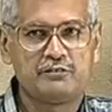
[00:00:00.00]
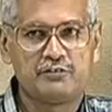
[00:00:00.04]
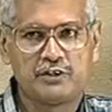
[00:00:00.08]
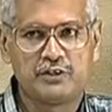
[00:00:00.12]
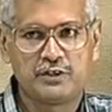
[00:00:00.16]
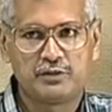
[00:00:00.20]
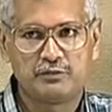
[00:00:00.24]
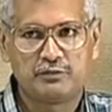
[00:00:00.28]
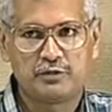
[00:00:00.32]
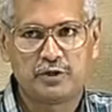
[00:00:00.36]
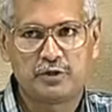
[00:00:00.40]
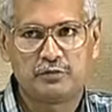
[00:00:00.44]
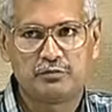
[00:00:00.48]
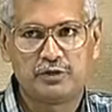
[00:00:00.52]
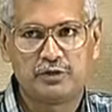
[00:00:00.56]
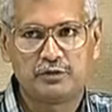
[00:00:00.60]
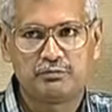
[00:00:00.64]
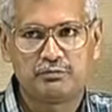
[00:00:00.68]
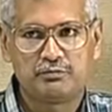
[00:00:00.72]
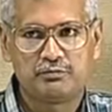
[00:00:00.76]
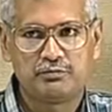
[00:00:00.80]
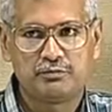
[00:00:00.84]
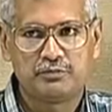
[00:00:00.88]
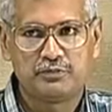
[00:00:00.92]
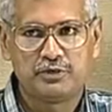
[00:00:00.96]
fitting problem.
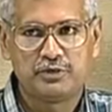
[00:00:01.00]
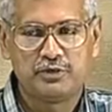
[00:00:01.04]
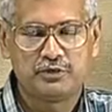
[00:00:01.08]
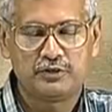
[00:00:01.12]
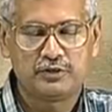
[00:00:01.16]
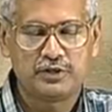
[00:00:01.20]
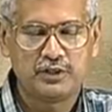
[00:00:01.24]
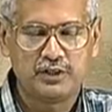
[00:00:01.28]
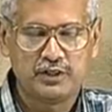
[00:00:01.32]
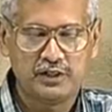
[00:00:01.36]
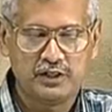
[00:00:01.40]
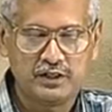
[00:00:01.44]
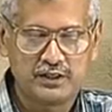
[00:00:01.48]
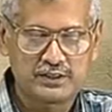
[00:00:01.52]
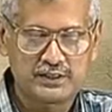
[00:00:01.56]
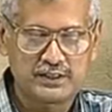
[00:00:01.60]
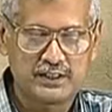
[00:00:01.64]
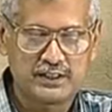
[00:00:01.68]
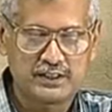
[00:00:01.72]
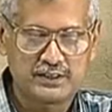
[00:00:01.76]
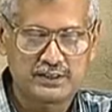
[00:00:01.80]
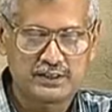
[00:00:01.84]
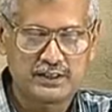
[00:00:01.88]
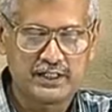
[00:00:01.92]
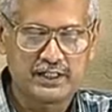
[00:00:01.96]
Okay, in the
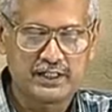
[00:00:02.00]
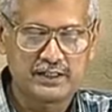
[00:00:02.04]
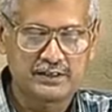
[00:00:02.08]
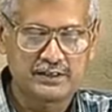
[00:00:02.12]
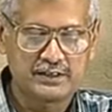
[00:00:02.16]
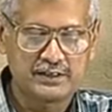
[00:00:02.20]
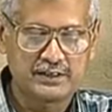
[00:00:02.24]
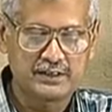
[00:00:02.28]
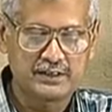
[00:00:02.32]
sense that